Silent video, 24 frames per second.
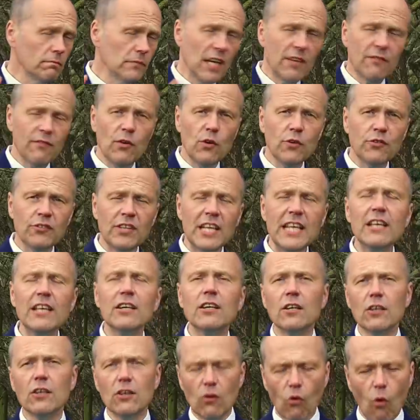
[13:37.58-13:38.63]
Firstly,
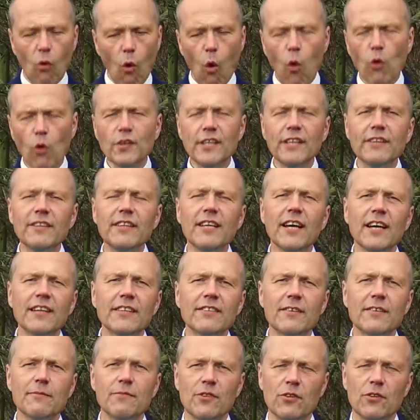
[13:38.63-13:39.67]
audit the
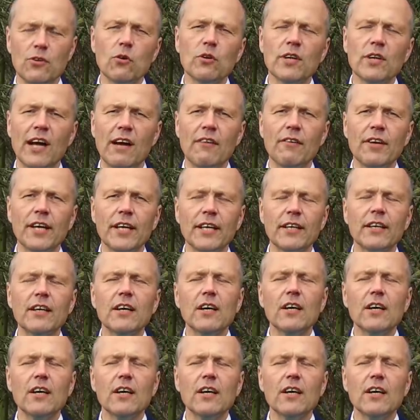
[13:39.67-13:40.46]
items that you're carrying.